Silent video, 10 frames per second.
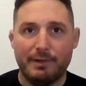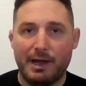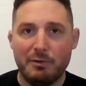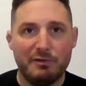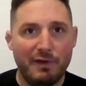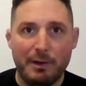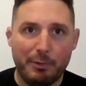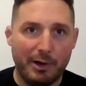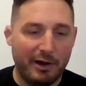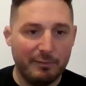I was very
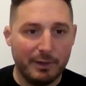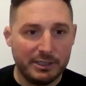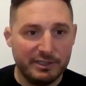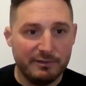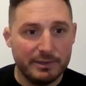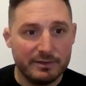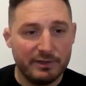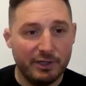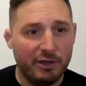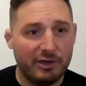proud of my achievements,
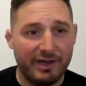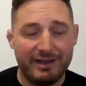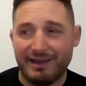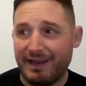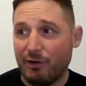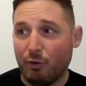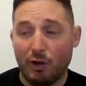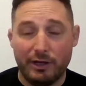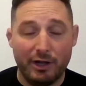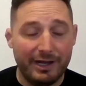you know, because I'd done it all,
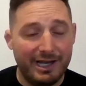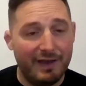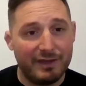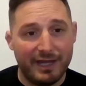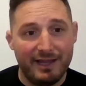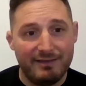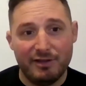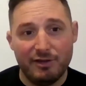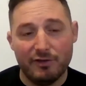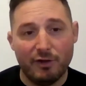you know, I'd left at
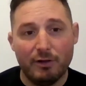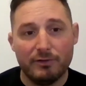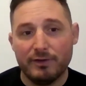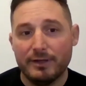18 years old